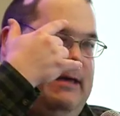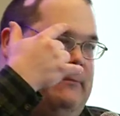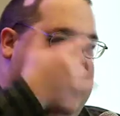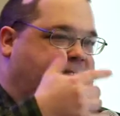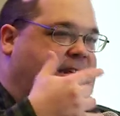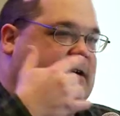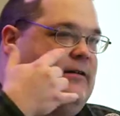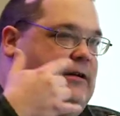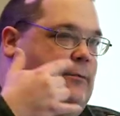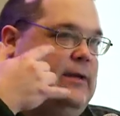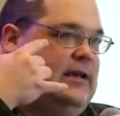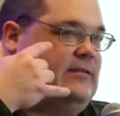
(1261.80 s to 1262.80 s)
basically it
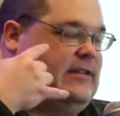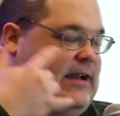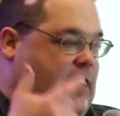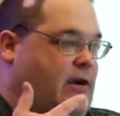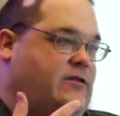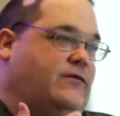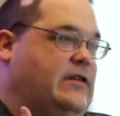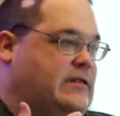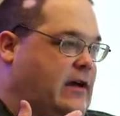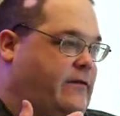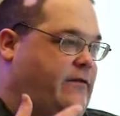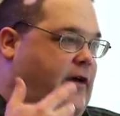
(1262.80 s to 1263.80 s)
would be scenario-driven
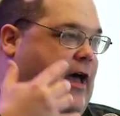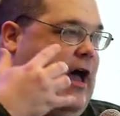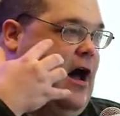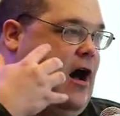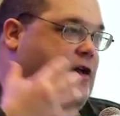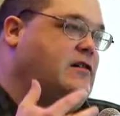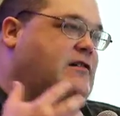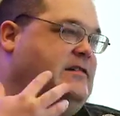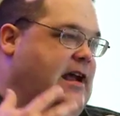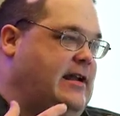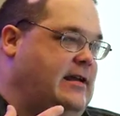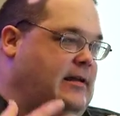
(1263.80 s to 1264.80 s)
stuff,
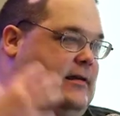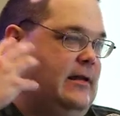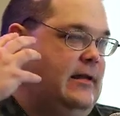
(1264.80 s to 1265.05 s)
understanding